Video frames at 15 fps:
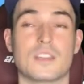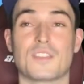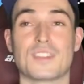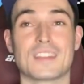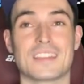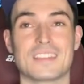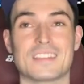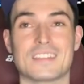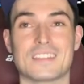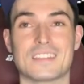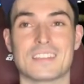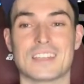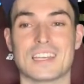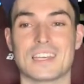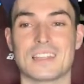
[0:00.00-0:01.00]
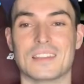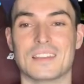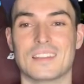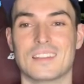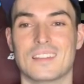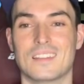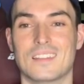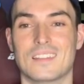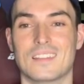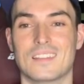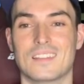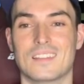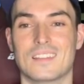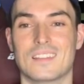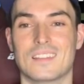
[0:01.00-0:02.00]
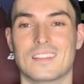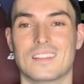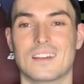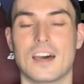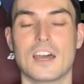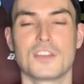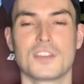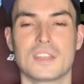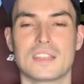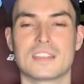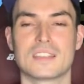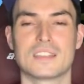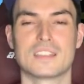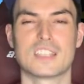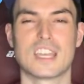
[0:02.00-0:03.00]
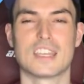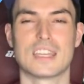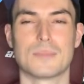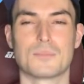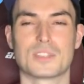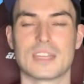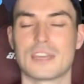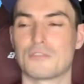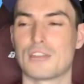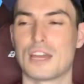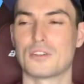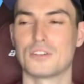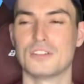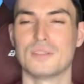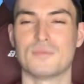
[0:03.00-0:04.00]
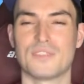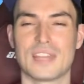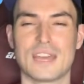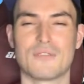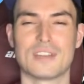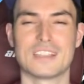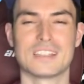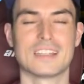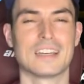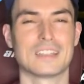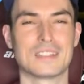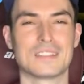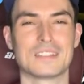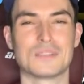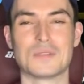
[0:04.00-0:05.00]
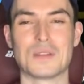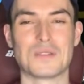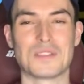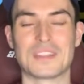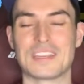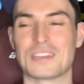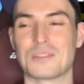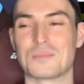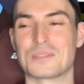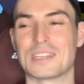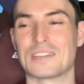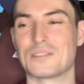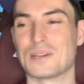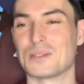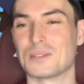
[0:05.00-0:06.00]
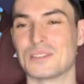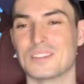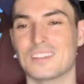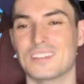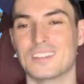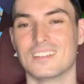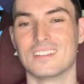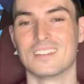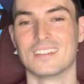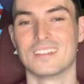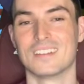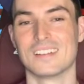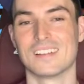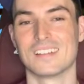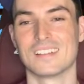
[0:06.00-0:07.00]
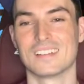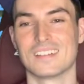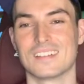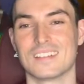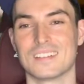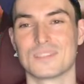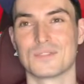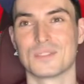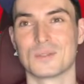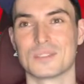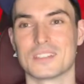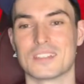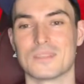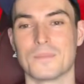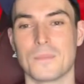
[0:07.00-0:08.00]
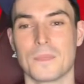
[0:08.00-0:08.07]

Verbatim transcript: I think this is the turn. I think this is the turn they protect Groudon, and for that reason, I still don't think they're going to protect Groudon uh, on, on this following turn.